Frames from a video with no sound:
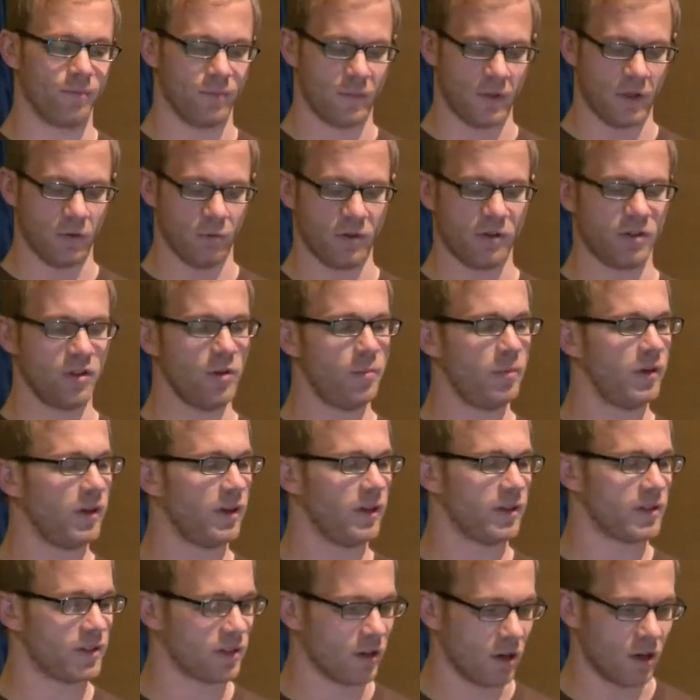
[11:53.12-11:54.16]
you would
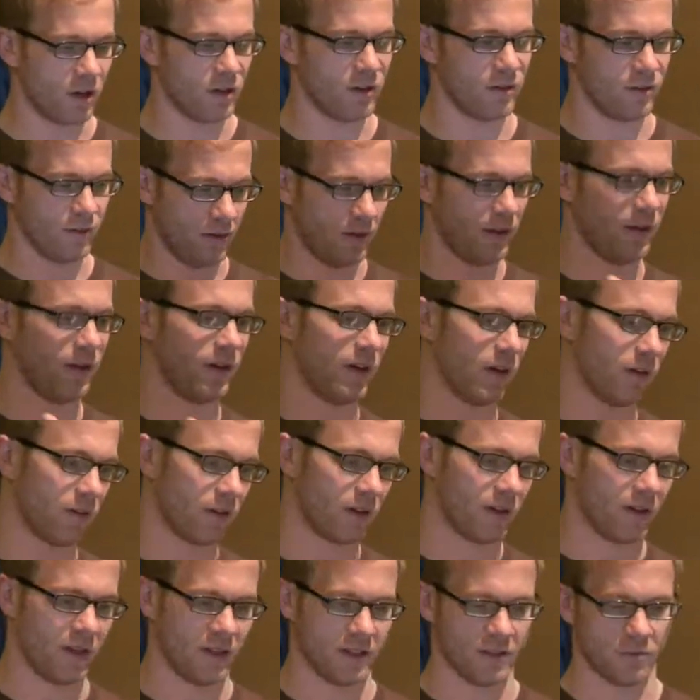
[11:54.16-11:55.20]
typically start, in our
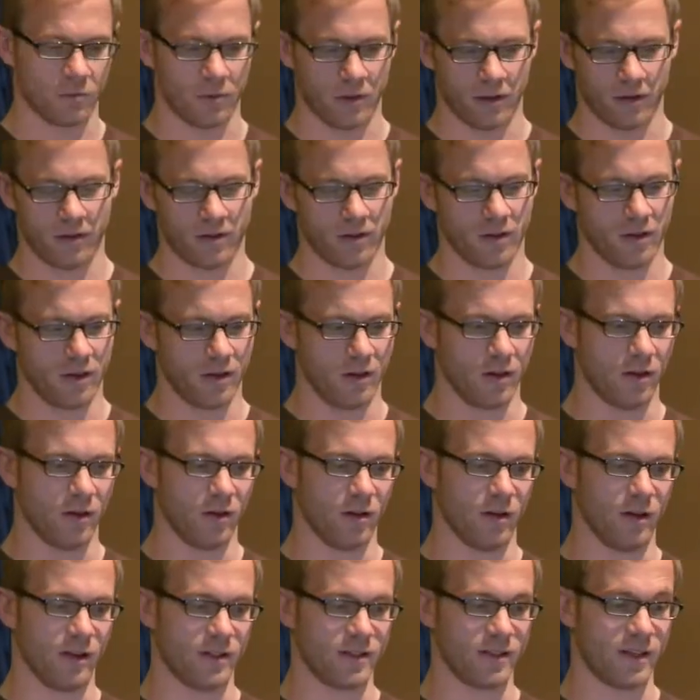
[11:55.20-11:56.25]
case, with,
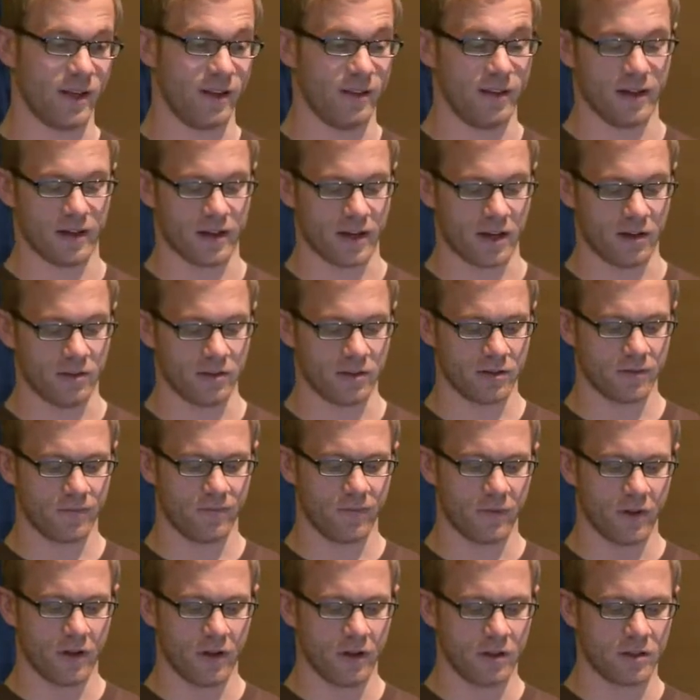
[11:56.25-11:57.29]
let's say, the account.
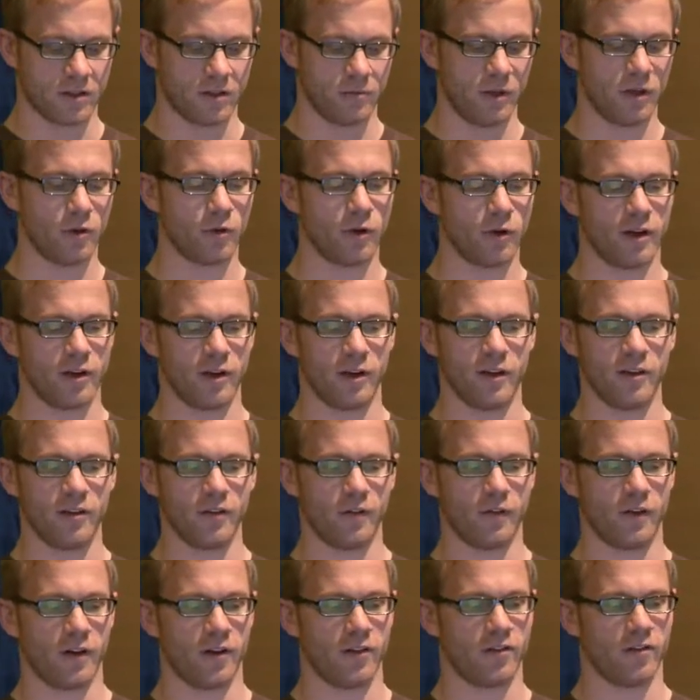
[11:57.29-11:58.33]
So we create an
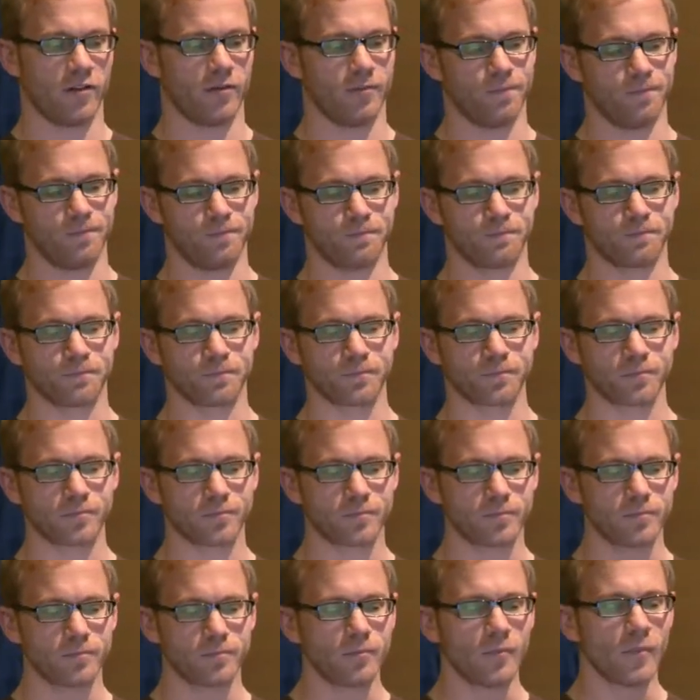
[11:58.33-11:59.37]
interface
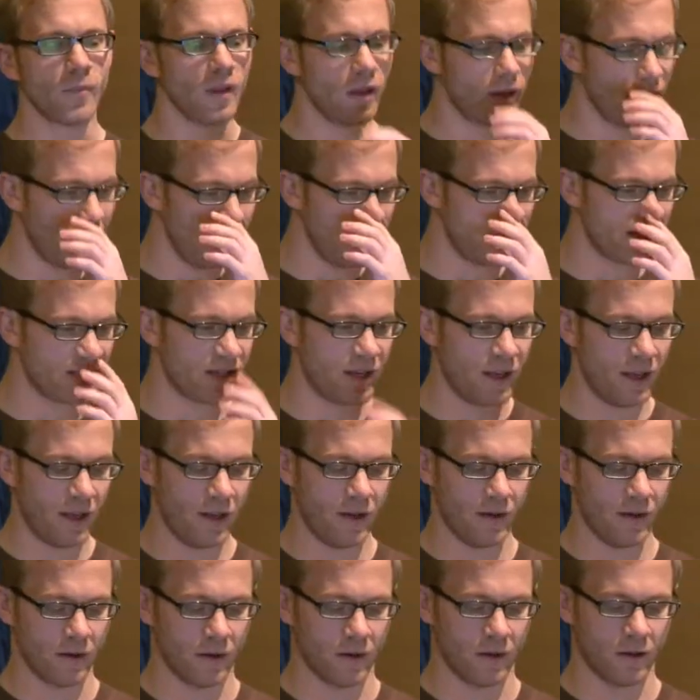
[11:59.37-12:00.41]
and say,
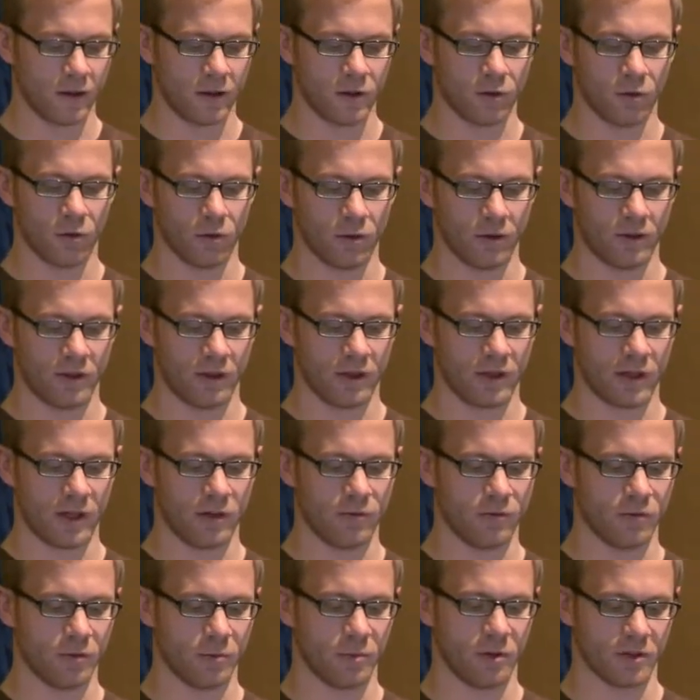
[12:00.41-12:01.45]
call it account
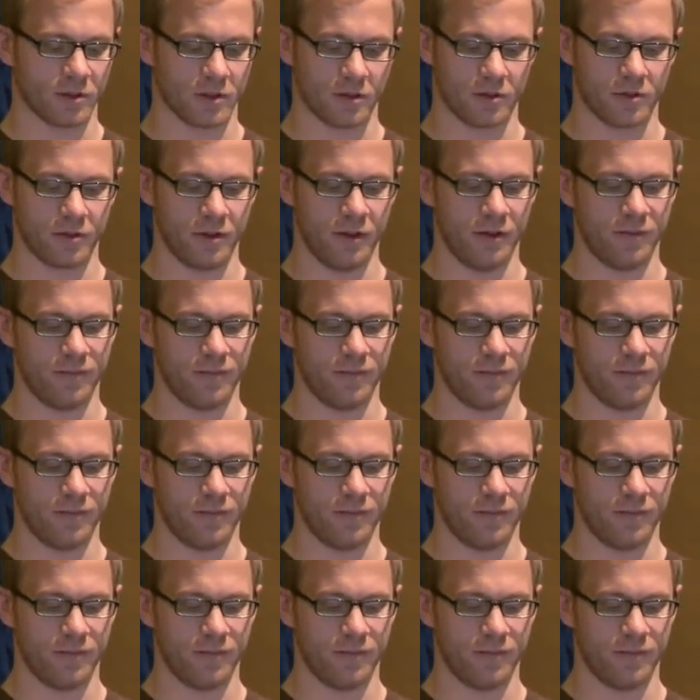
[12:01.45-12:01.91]
repository.